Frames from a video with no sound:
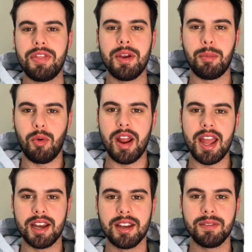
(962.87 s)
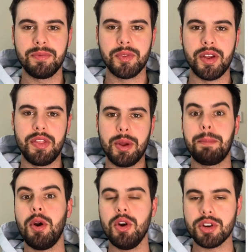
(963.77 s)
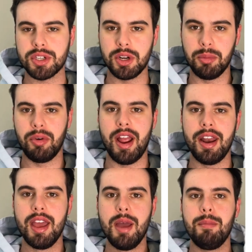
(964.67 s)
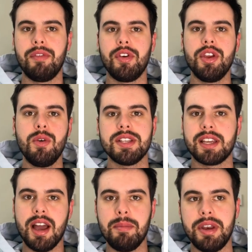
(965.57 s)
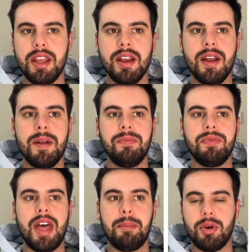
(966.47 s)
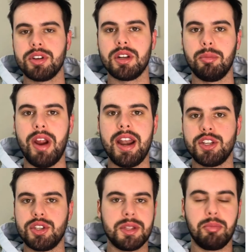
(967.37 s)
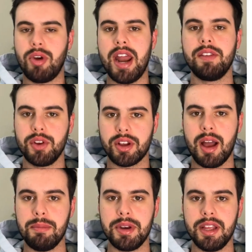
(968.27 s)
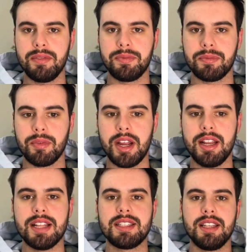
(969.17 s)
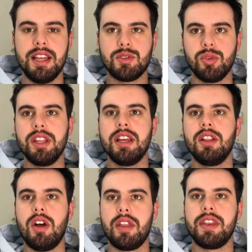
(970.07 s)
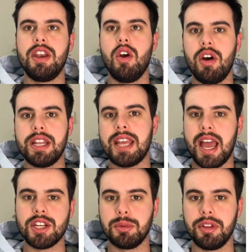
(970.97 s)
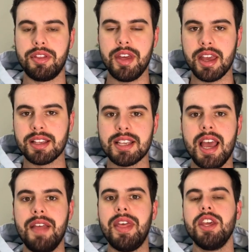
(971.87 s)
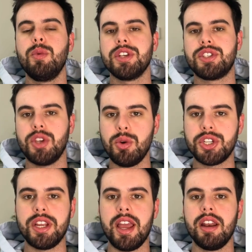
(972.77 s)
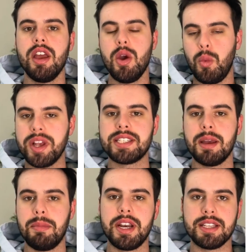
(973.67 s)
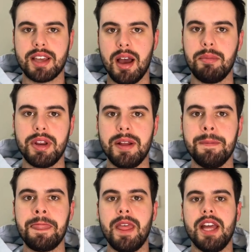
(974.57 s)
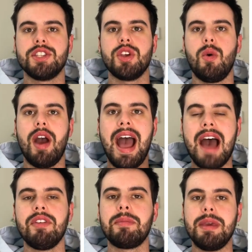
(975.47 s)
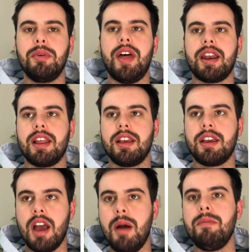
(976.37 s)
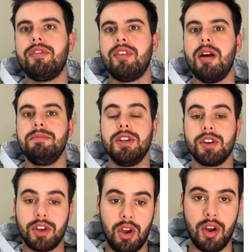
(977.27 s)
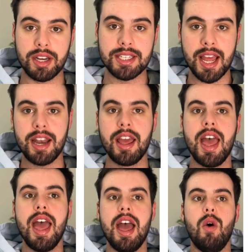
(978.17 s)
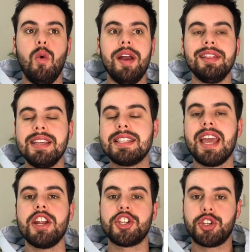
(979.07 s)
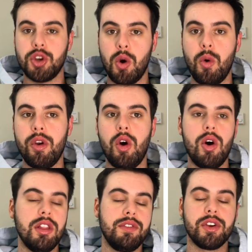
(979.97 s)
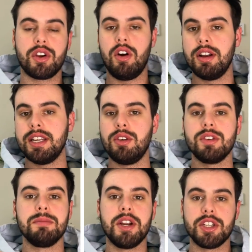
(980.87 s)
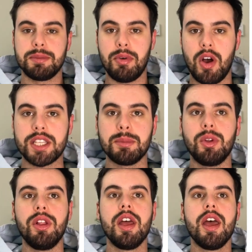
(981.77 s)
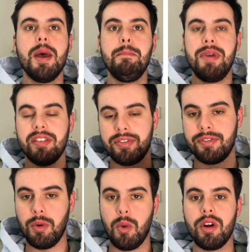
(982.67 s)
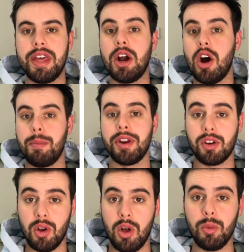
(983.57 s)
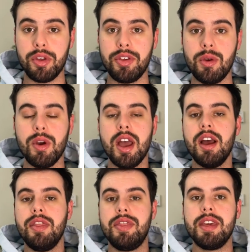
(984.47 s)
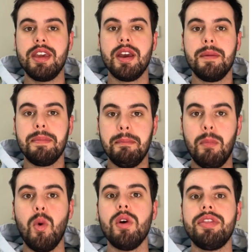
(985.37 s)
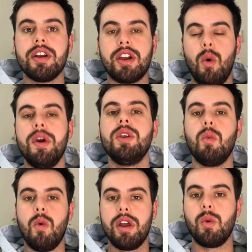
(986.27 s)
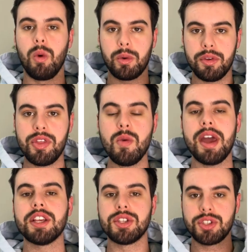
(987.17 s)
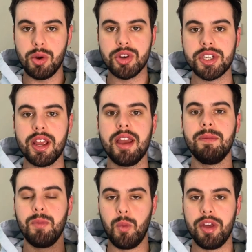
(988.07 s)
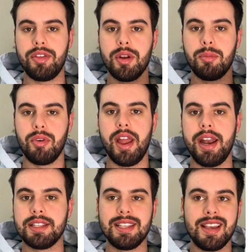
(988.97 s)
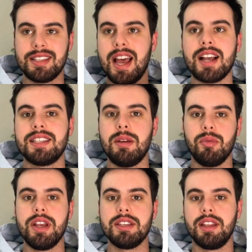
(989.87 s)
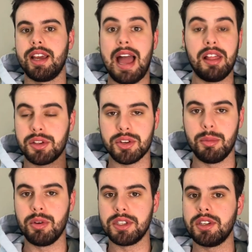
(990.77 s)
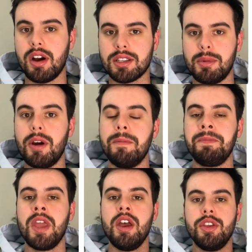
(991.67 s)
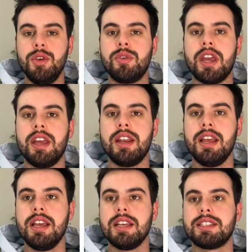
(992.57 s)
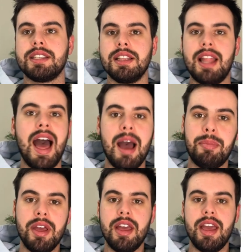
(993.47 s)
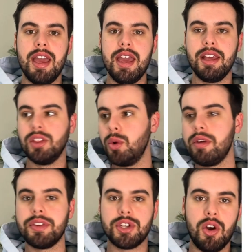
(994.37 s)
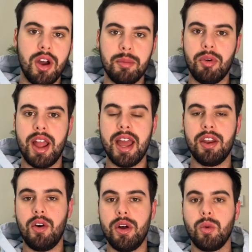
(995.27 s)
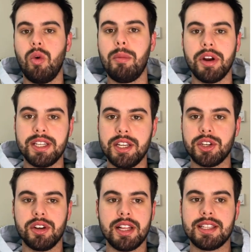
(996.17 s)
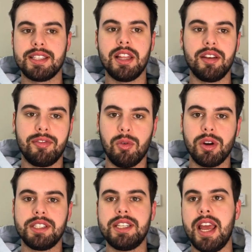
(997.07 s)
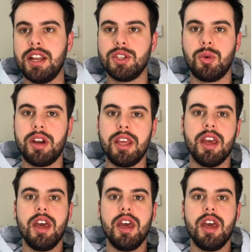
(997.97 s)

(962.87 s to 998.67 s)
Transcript: their brand, right? Their personal brand. But for you as a company, that personal brand is just the brand of your company, right? It's really a lot of the non-tangible things that you associate with somebody's company. And so having people that come from your content, or at least get shown all of your content or as much as possible before they hop on a call with you, the more they're going to want to work with you and associate with your brand. It's the exact same reason, like Alex Hormozi talks about, you can slap a Louis Vuitton brand on a Walmart t-shirt and sell it for 10, 20,